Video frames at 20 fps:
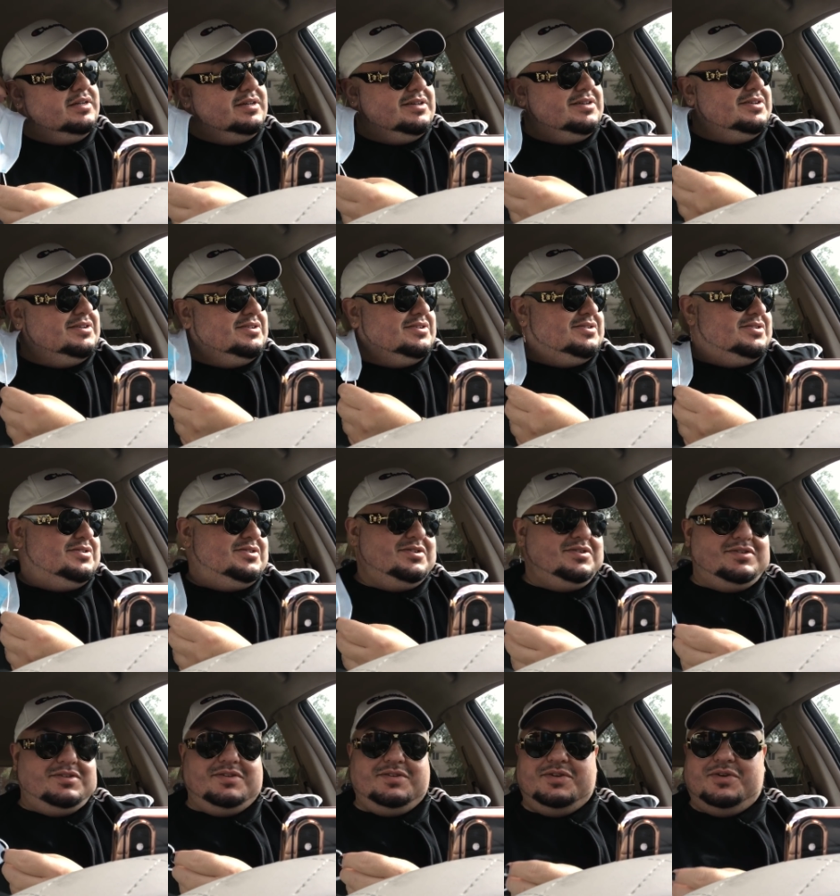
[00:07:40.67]
to be like
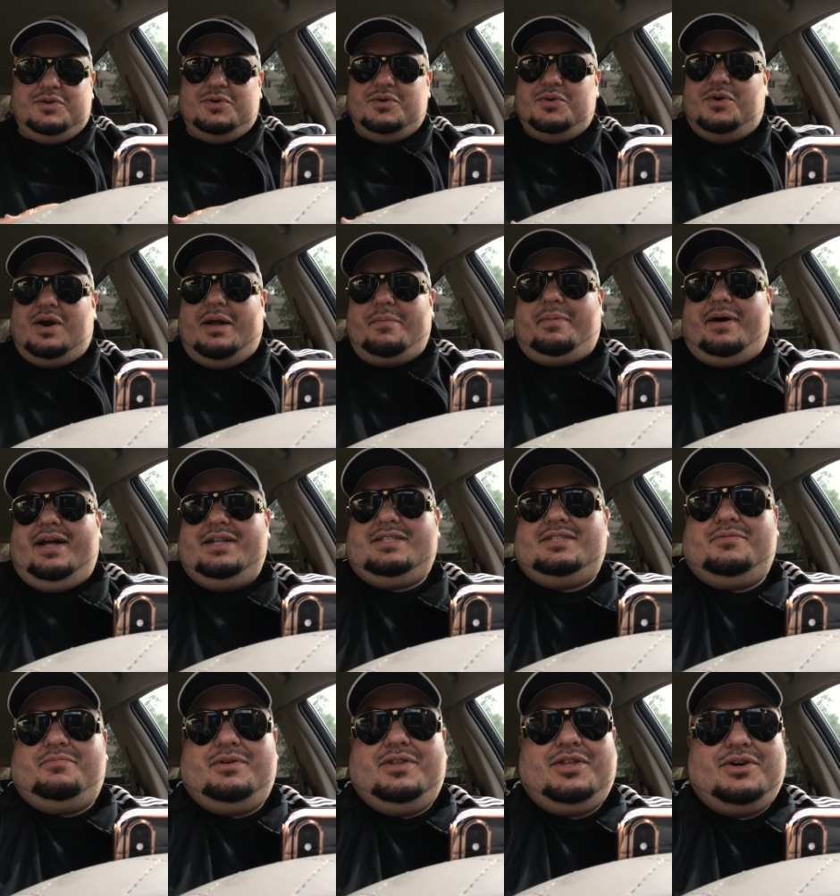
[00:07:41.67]
tater tots. Oh, I bought
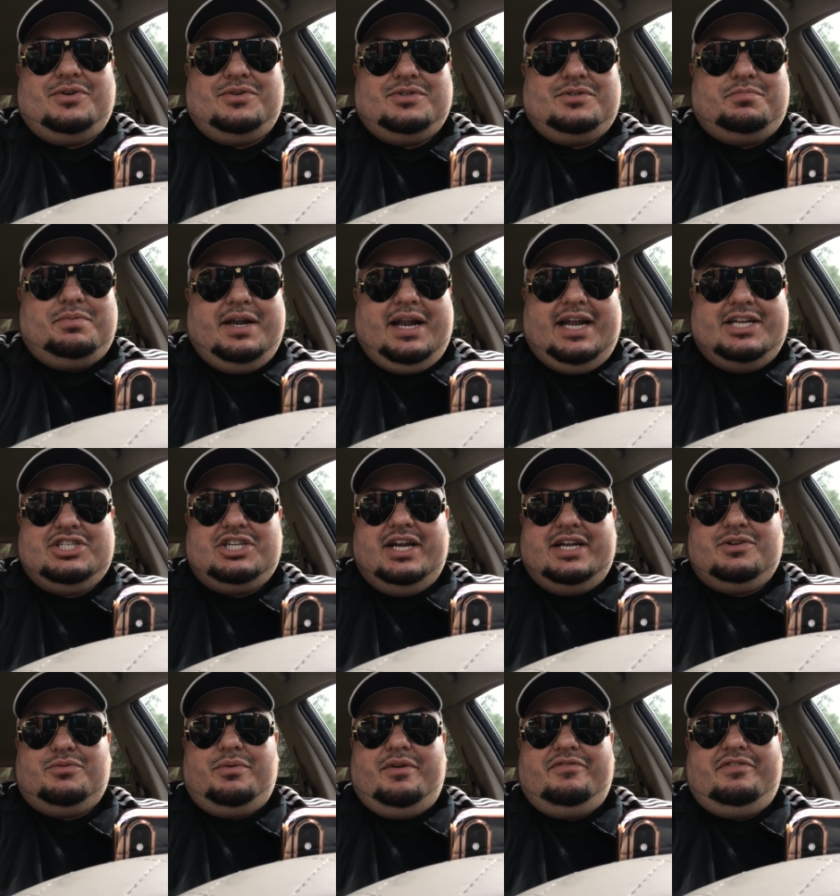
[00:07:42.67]
some of those, but I
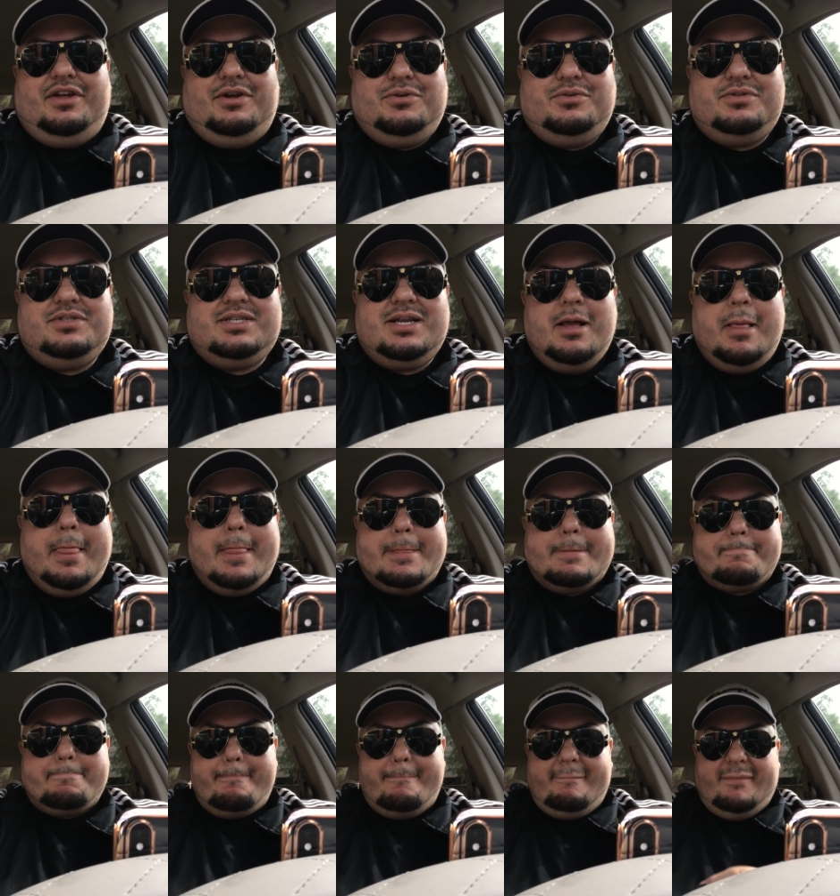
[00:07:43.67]
checked reviews
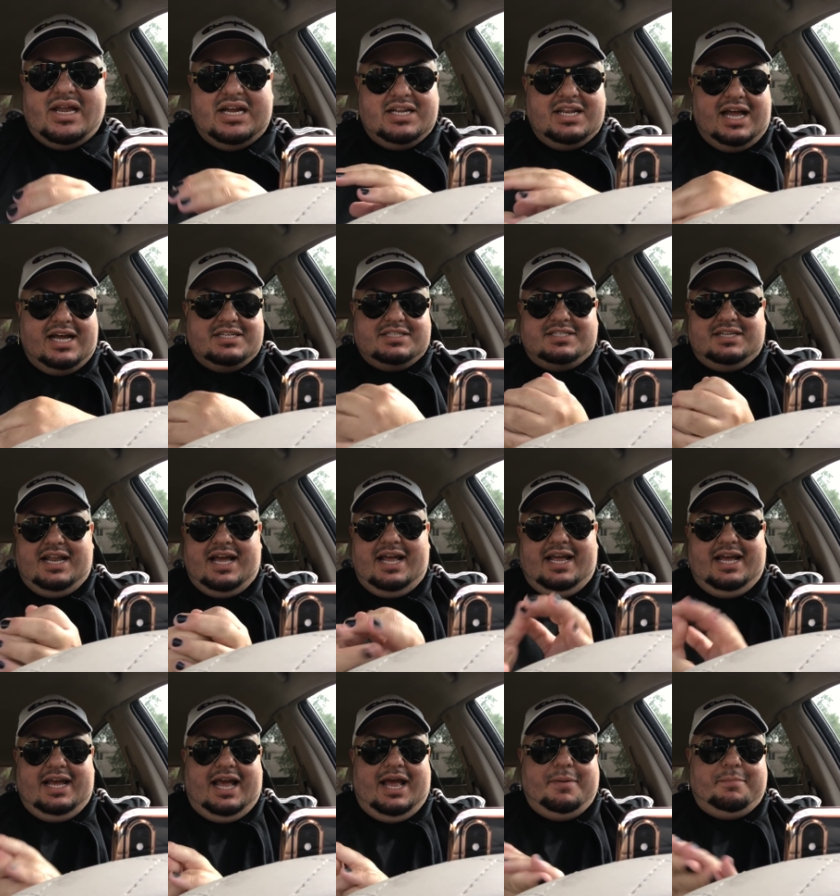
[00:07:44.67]
last
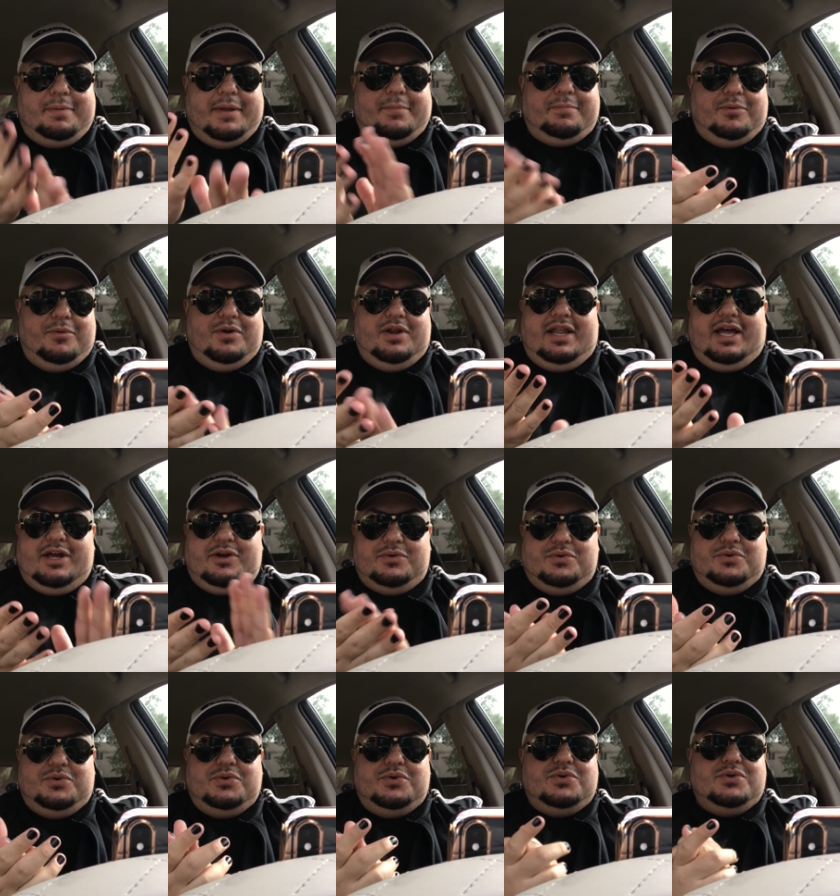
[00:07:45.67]
night and people were like,
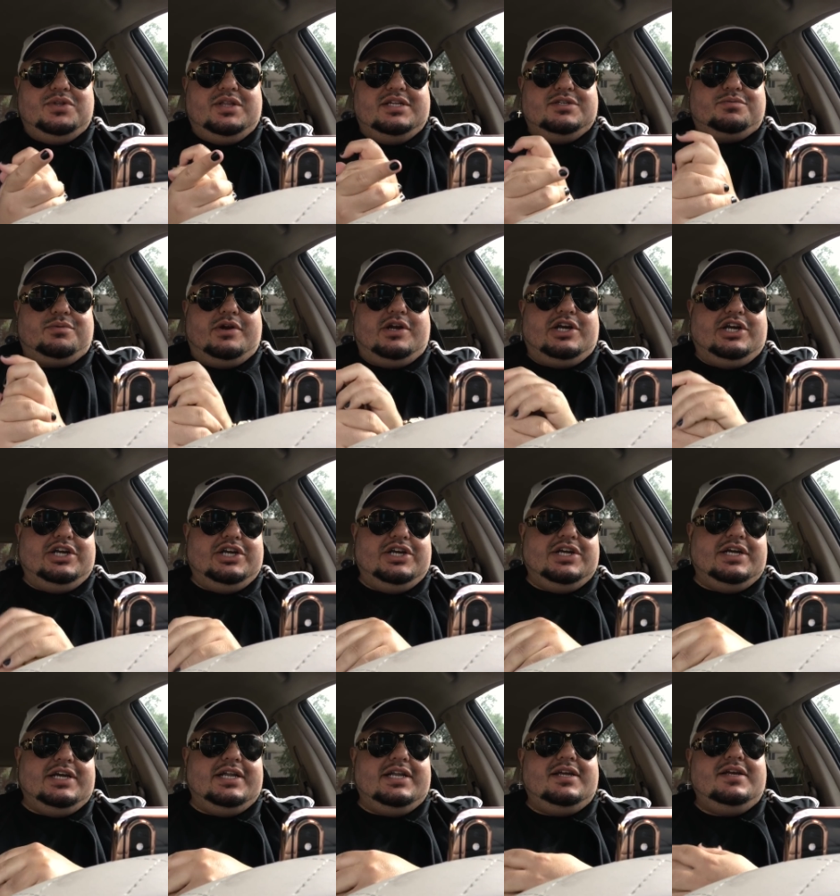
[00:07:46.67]
"Ooh, these were
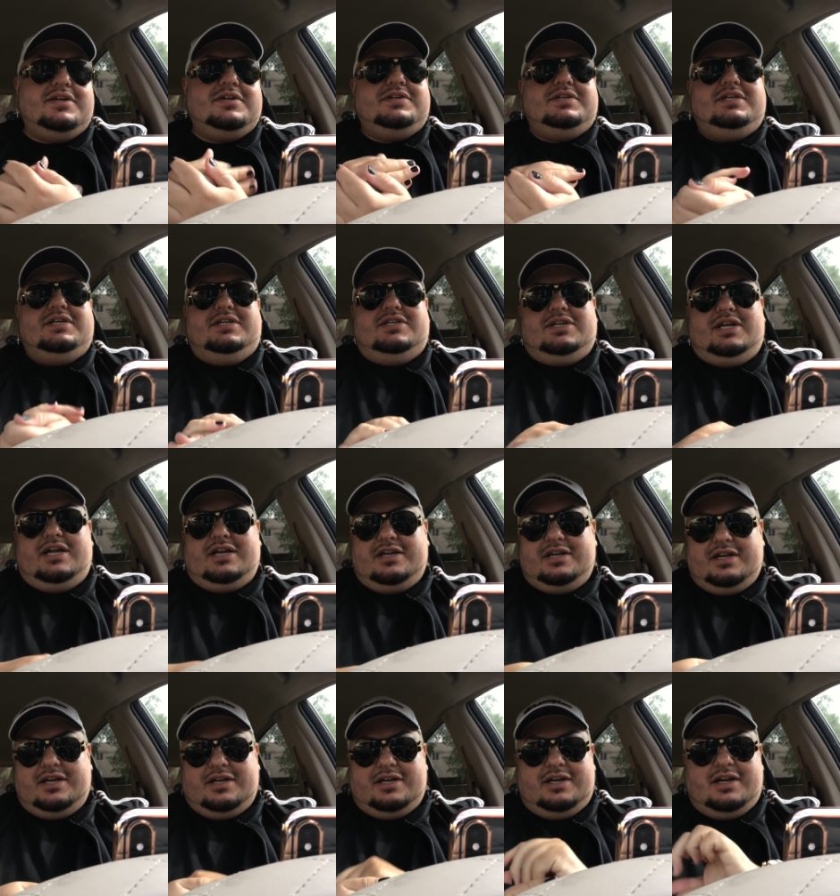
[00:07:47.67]
good." Da da
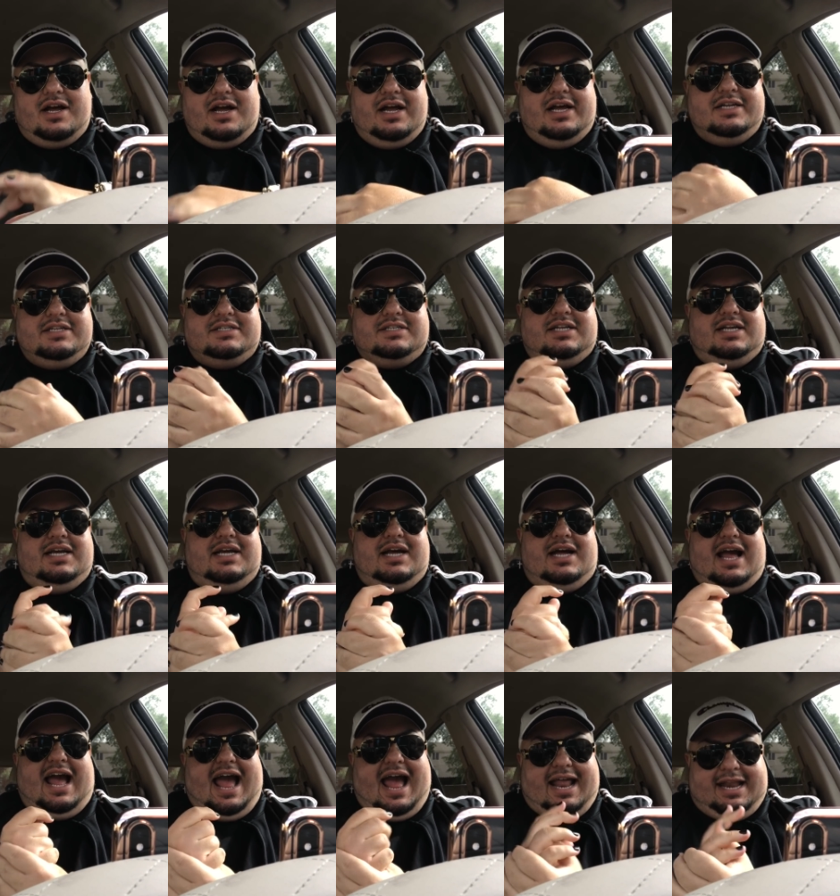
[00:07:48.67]
da da da. It's the
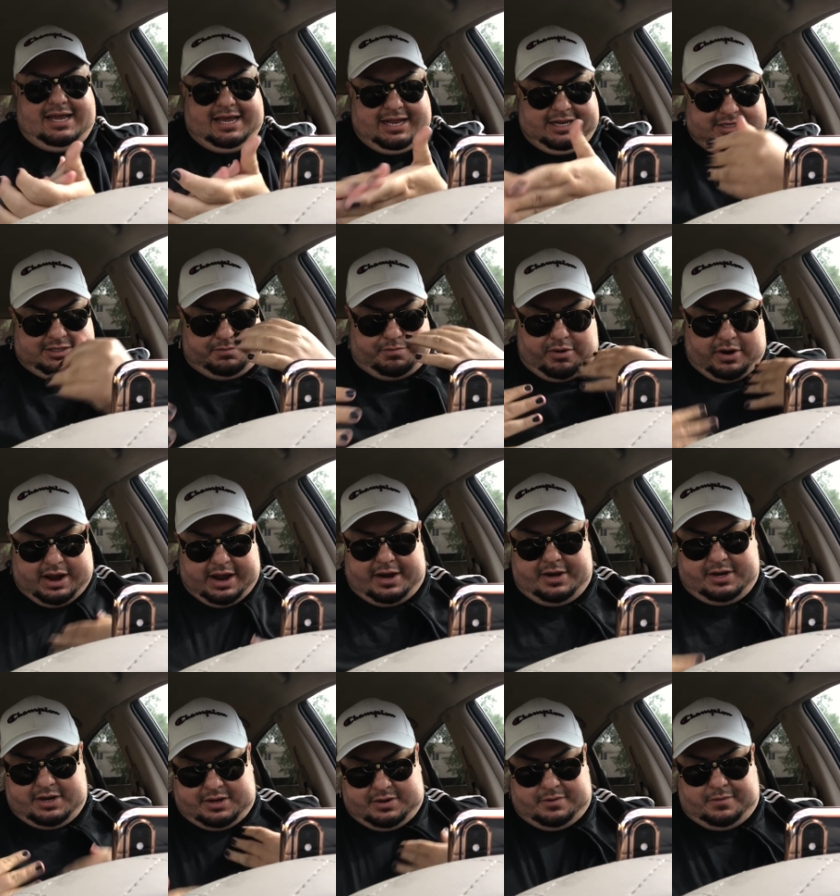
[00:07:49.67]
uh,
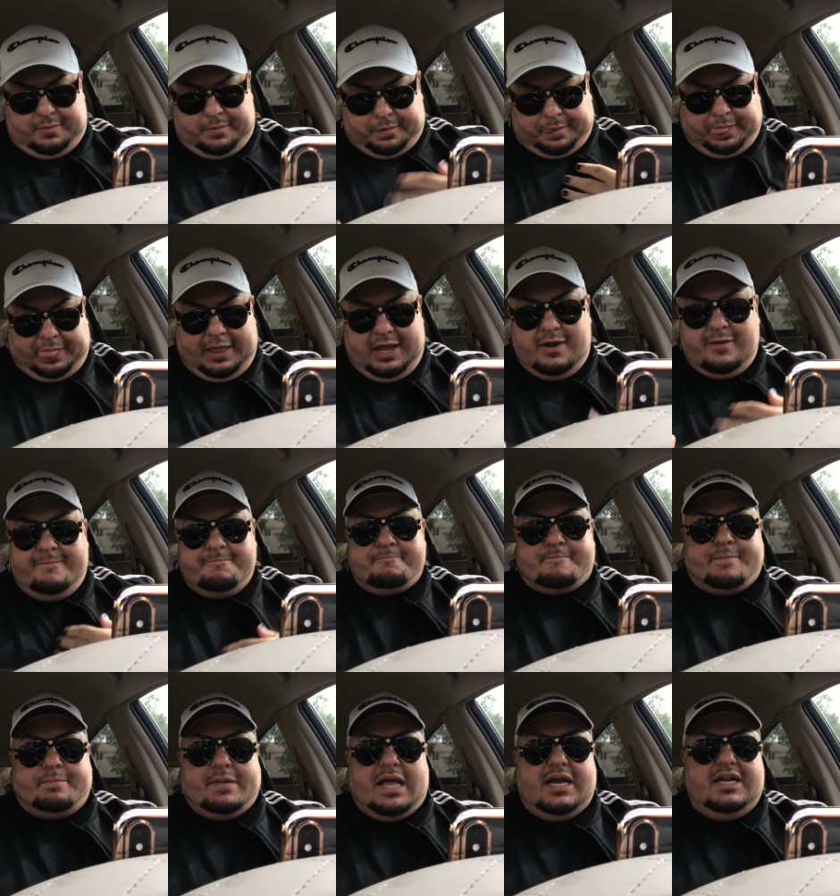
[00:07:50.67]
brand,
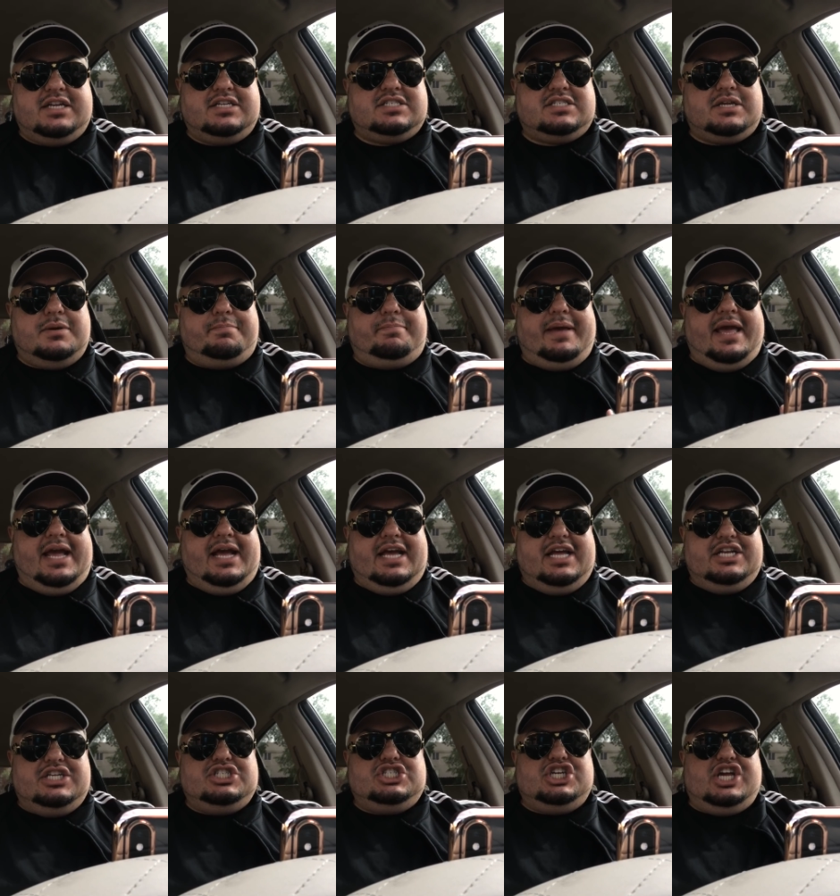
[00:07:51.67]
and it's the
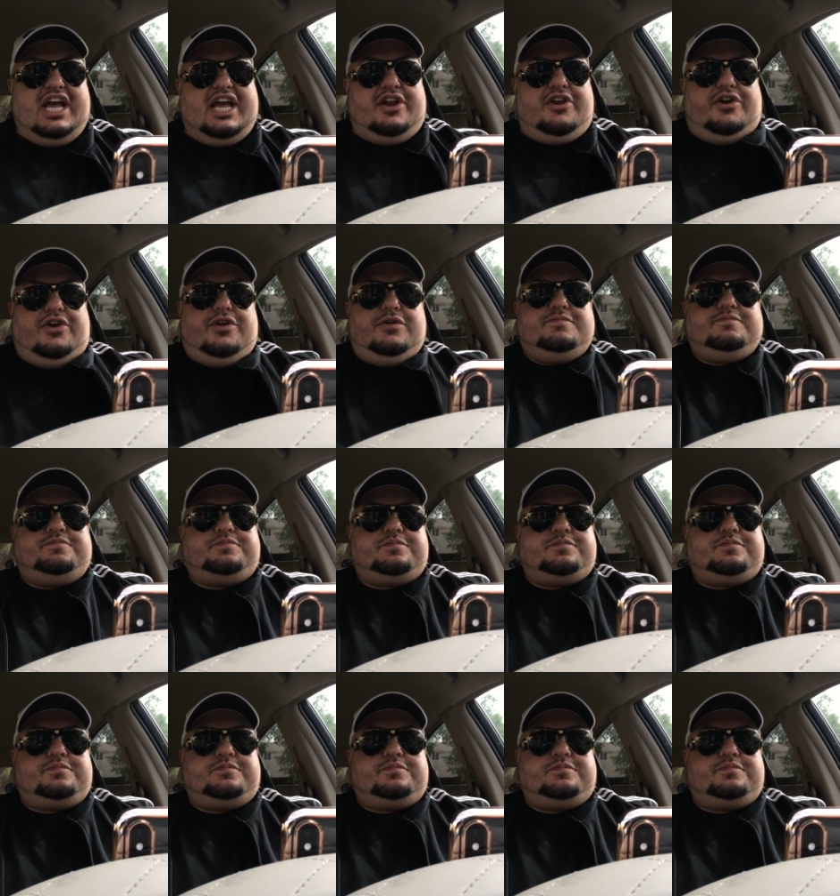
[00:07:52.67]
bacon cheddar